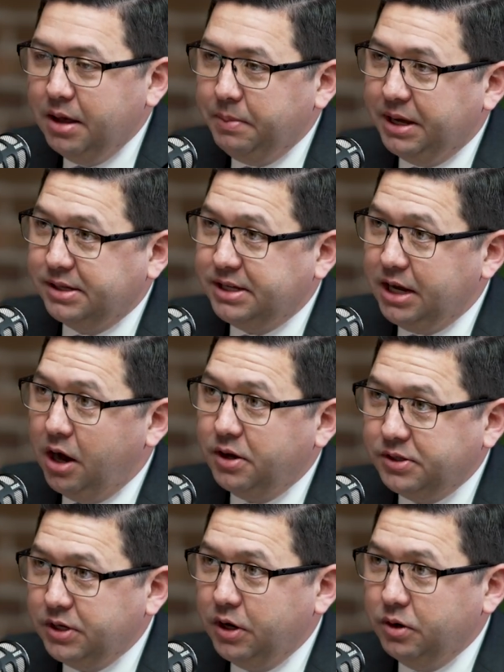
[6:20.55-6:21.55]
because he
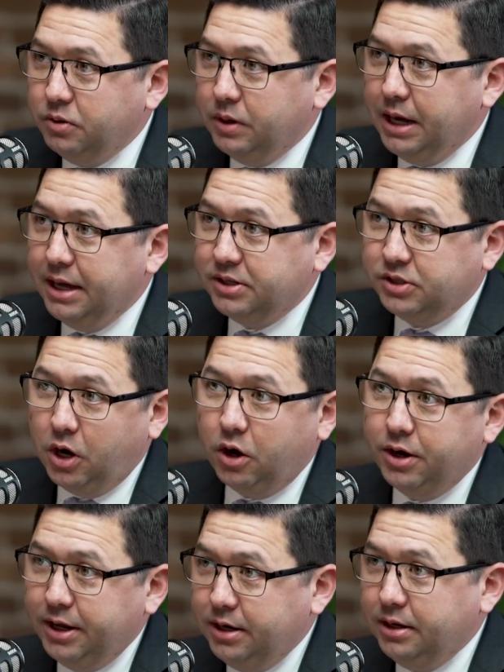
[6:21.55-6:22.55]
also
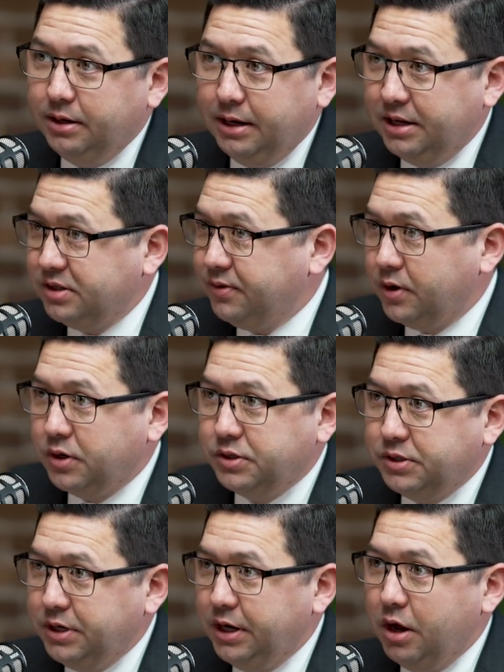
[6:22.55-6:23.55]
started in his
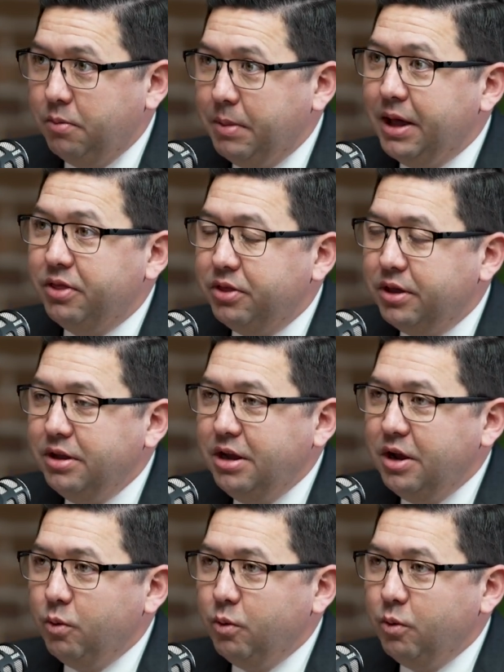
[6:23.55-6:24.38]
first month